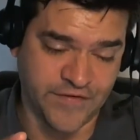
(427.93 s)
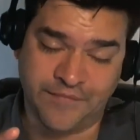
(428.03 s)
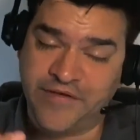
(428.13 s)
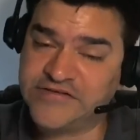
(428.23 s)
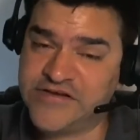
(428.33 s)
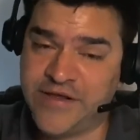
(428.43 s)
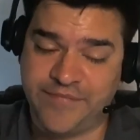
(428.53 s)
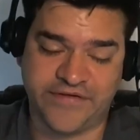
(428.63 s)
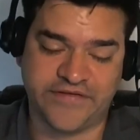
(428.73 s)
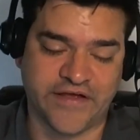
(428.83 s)
I'm teaching
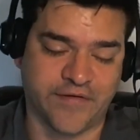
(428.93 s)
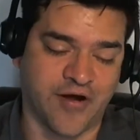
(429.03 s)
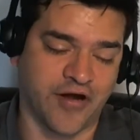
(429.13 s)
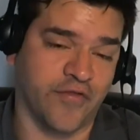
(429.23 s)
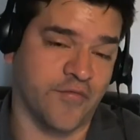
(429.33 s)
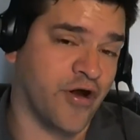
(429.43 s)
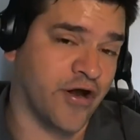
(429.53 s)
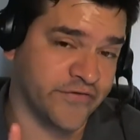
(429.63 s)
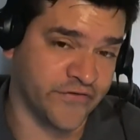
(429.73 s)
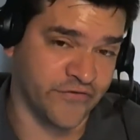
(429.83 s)
hypnotists how to market their
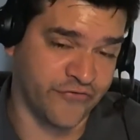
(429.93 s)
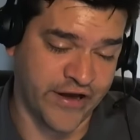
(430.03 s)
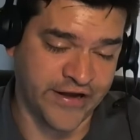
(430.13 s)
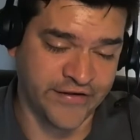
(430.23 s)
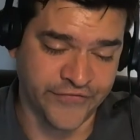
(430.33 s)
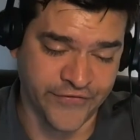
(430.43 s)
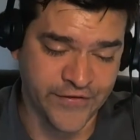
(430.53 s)
products and their trainings.